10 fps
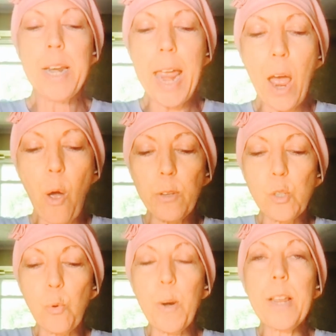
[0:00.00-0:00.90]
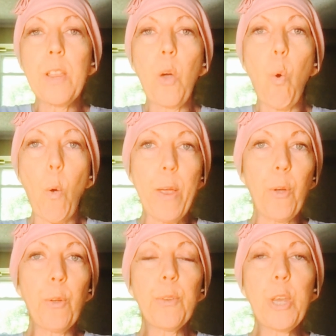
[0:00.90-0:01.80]
Now, storing the
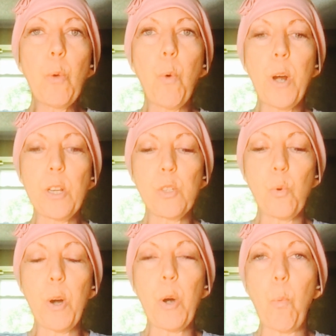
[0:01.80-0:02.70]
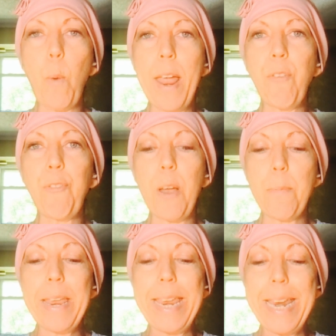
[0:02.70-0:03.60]
oil, you want to store it away
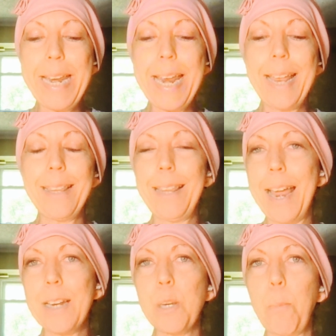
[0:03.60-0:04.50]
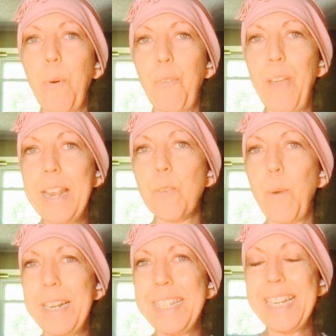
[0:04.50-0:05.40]
from heat and light to prevent
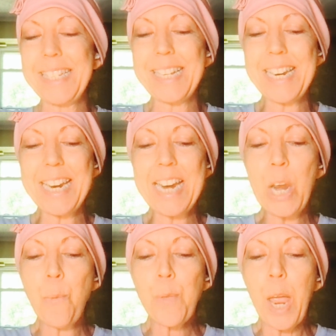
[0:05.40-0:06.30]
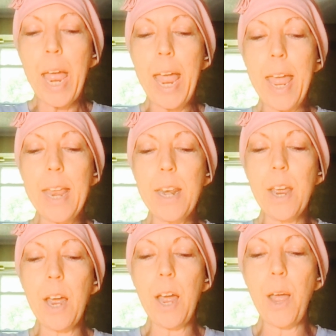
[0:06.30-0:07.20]
rancidity. And,
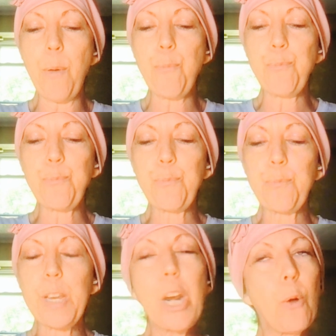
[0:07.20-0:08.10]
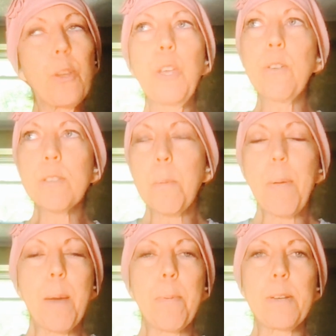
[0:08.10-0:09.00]
use a
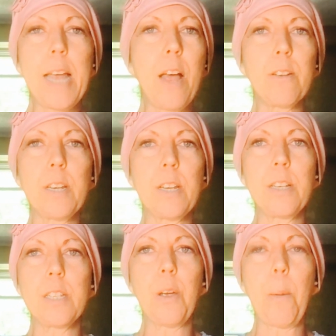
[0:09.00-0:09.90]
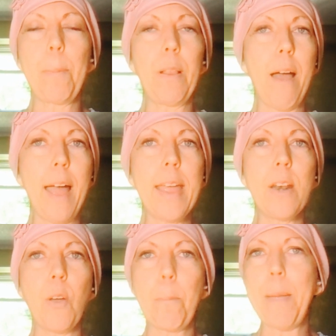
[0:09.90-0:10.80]
paper towel to apply
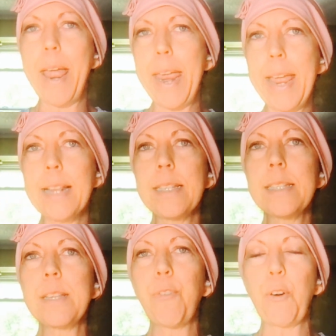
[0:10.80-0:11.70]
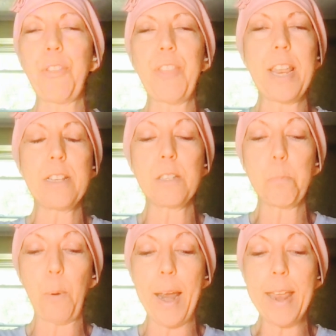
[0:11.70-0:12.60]
it on pans for thin
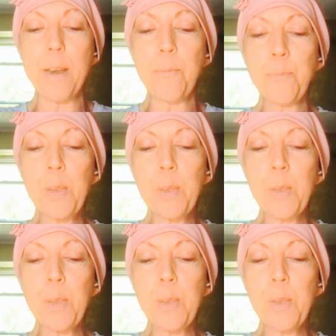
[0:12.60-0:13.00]
spread,